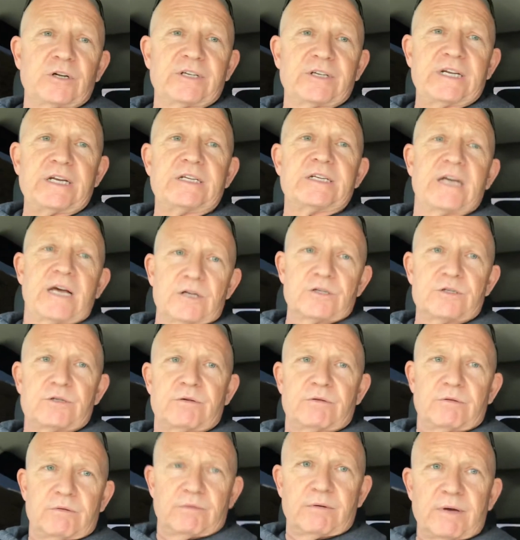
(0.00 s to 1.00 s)
details,
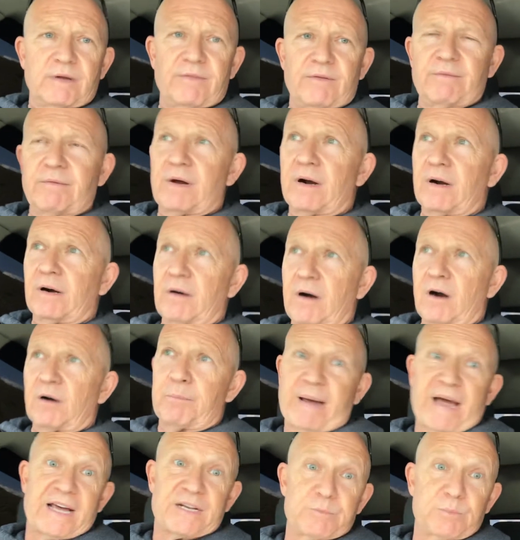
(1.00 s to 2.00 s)
our
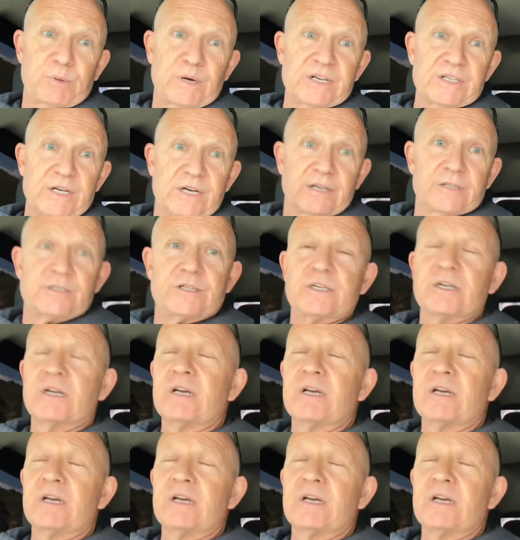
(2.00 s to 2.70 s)
past presidents,